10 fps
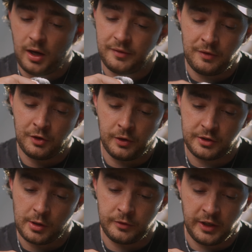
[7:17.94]
I've never got it
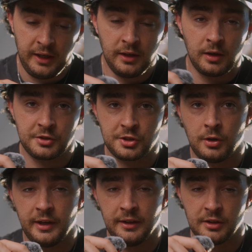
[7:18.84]
to overheat. I've
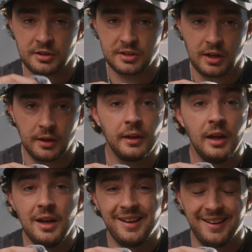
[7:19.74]
shot in the sun
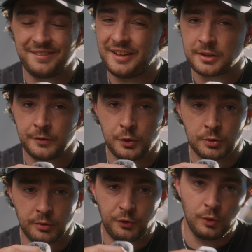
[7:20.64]
at
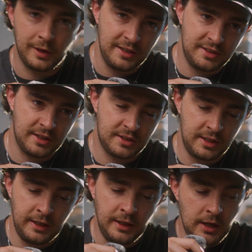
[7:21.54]
festivals with 4K
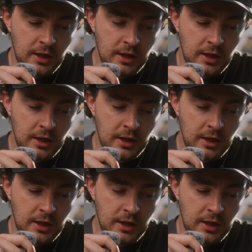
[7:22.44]
60.